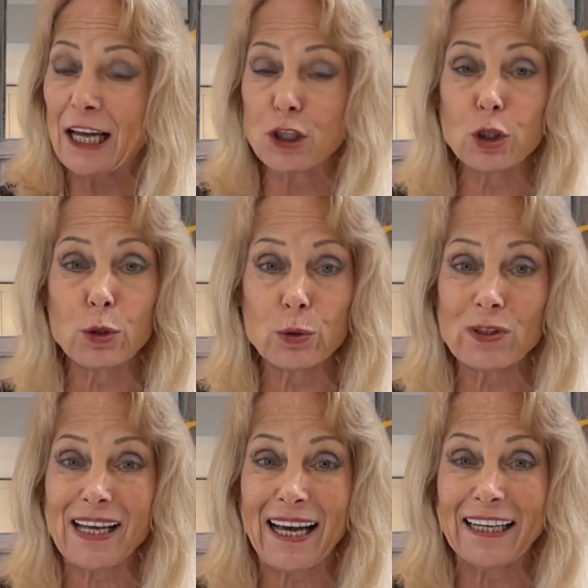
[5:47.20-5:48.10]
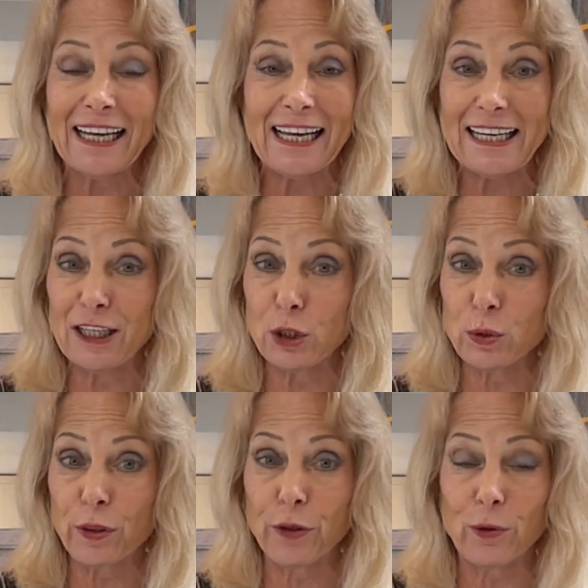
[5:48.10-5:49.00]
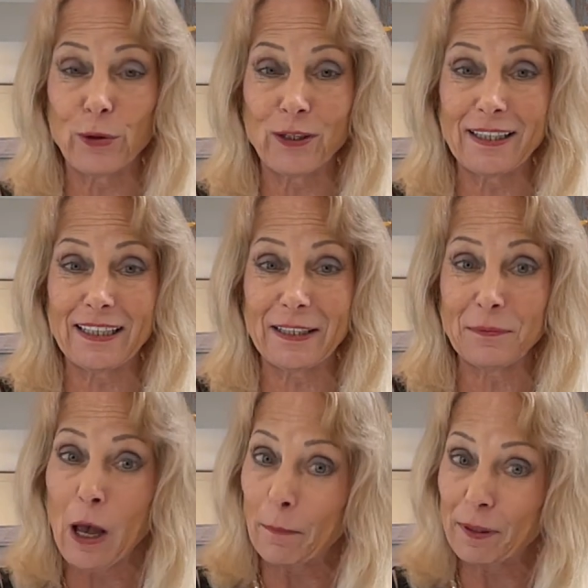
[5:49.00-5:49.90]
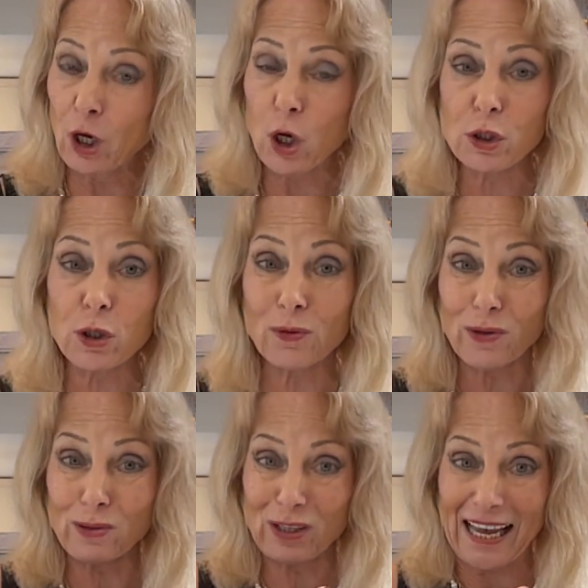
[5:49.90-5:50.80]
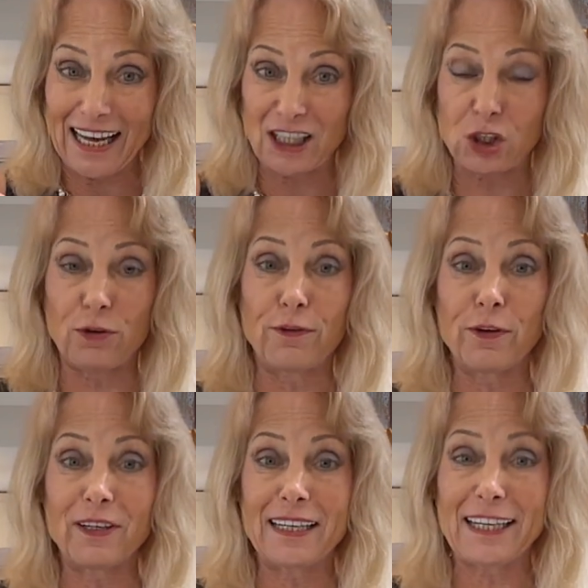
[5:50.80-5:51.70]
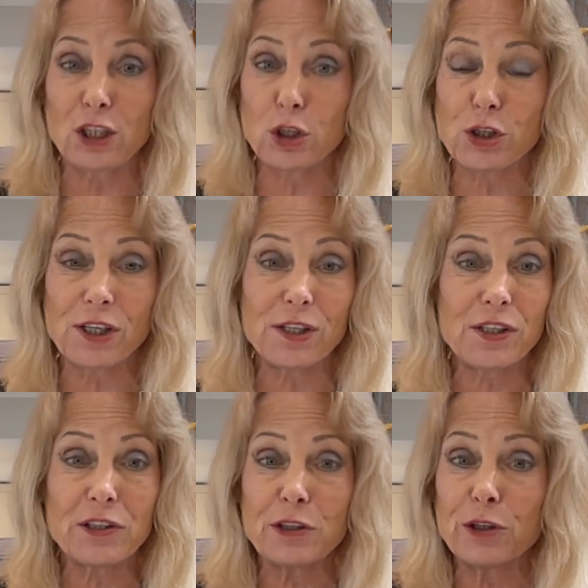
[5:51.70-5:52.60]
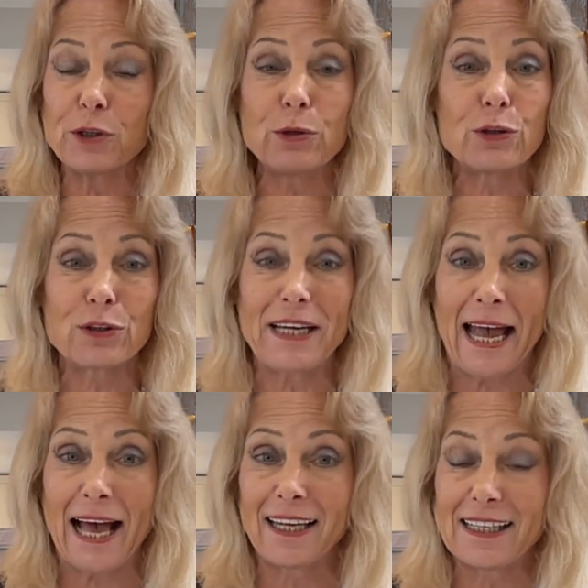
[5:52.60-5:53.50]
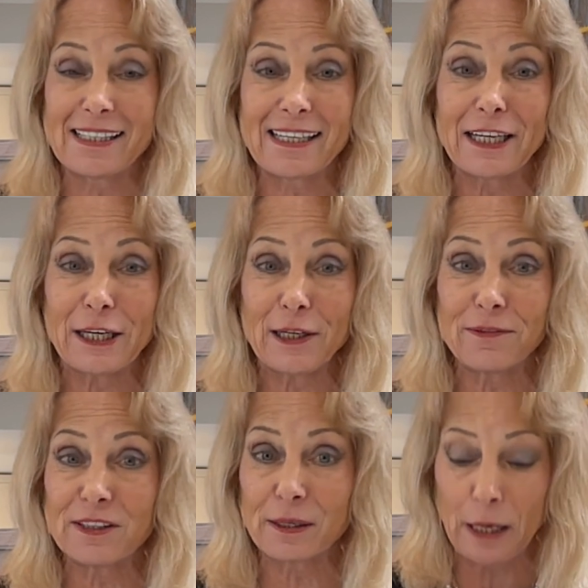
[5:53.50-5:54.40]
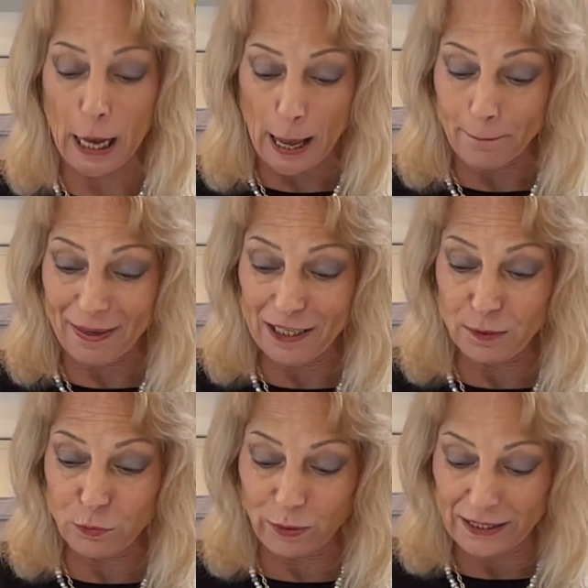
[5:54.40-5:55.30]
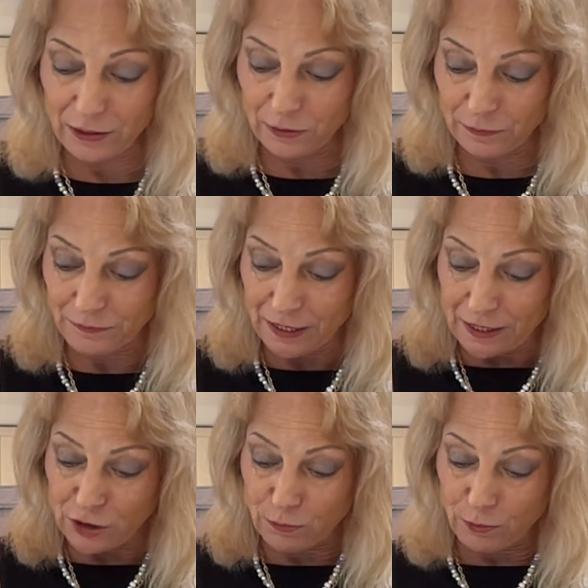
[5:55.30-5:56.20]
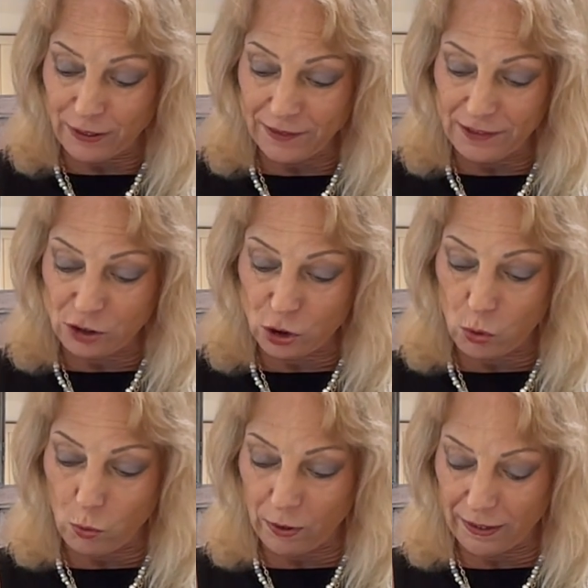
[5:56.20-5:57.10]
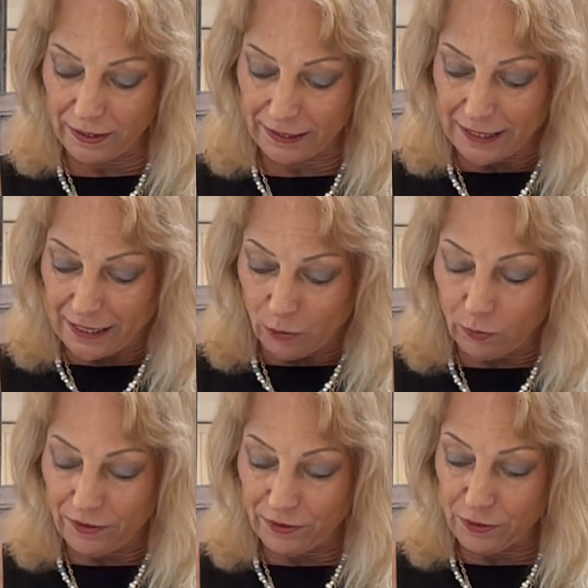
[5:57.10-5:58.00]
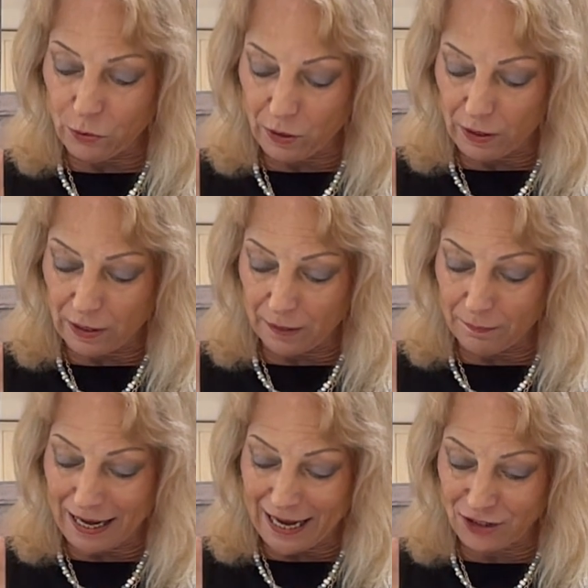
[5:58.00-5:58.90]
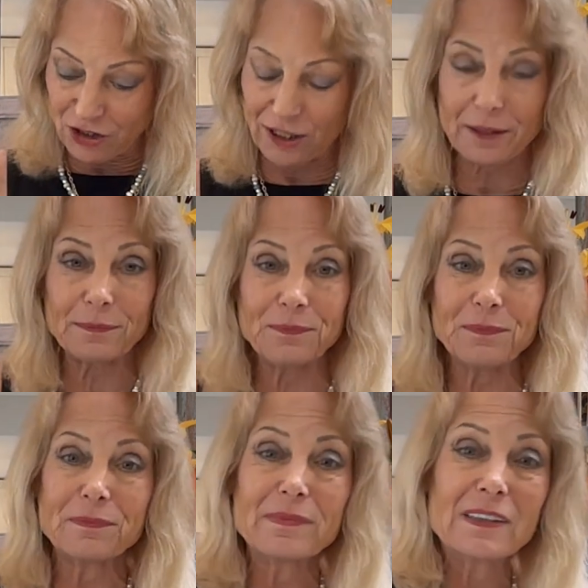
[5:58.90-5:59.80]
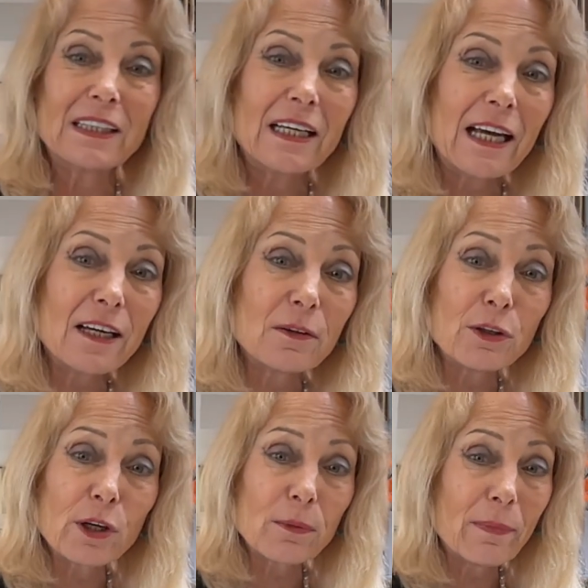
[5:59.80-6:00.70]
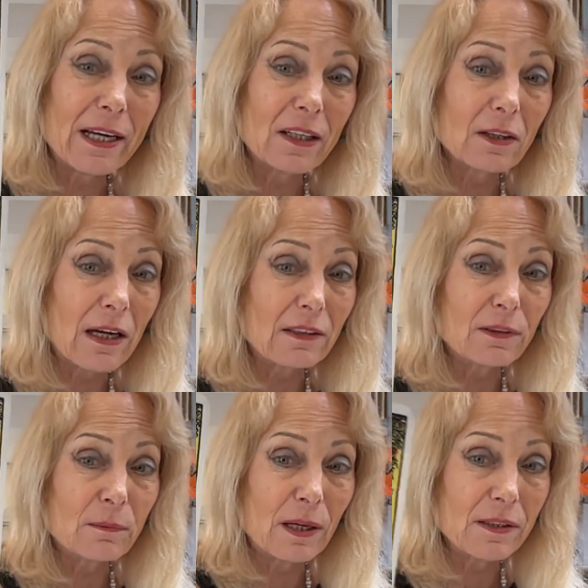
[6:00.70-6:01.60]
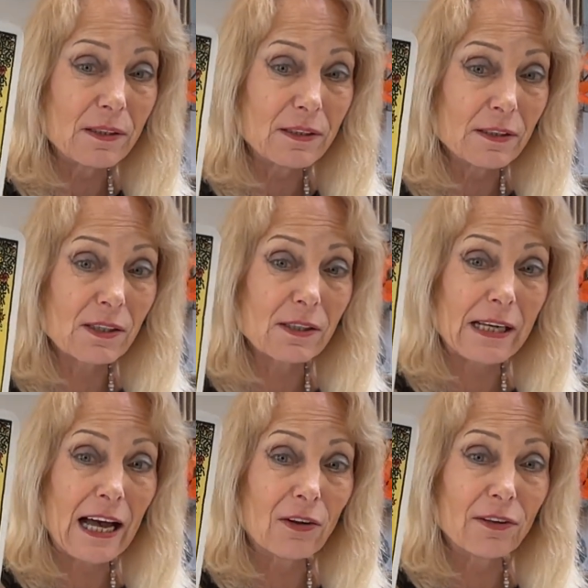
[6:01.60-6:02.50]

and use that inner authority, but also those extroverted energies to use your talents and gifts and make them real, to bring this coin with your uh, magic. And you can make a lot of abundance out